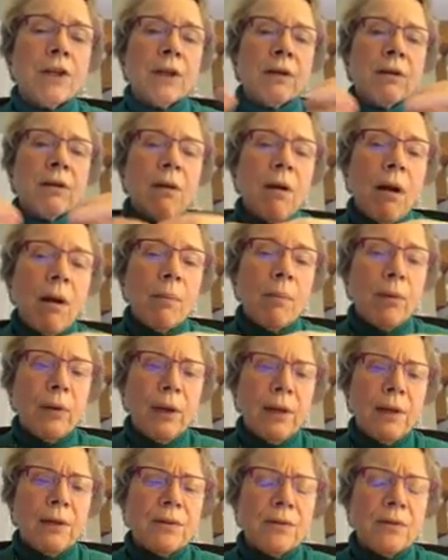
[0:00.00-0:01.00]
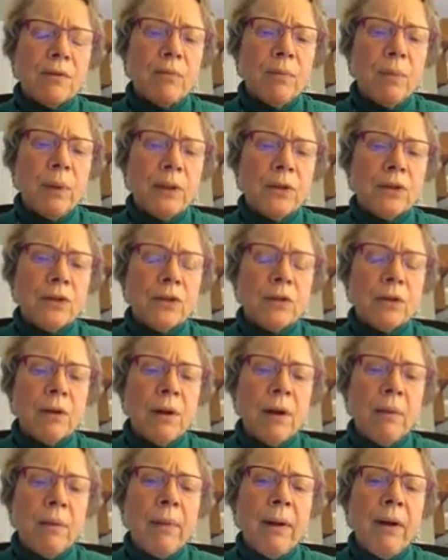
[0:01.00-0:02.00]
and comprehensive picture
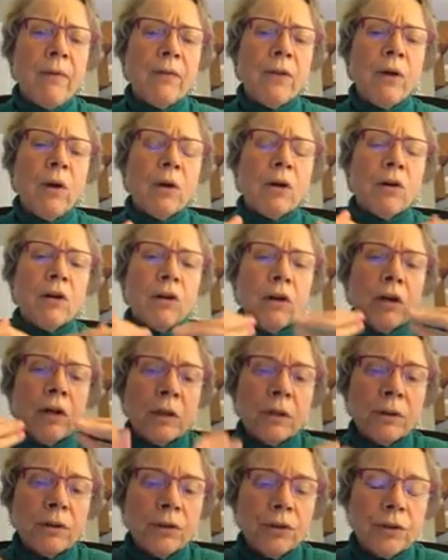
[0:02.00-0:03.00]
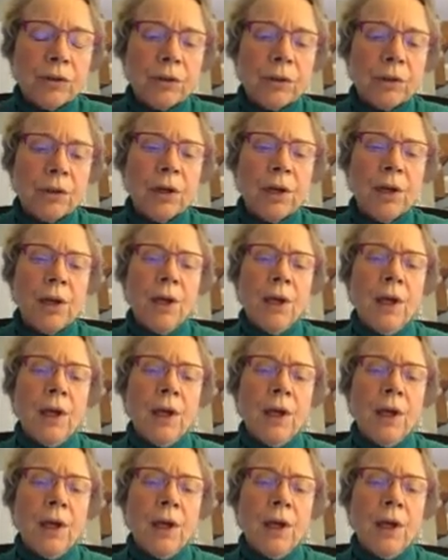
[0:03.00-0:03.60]
about the culture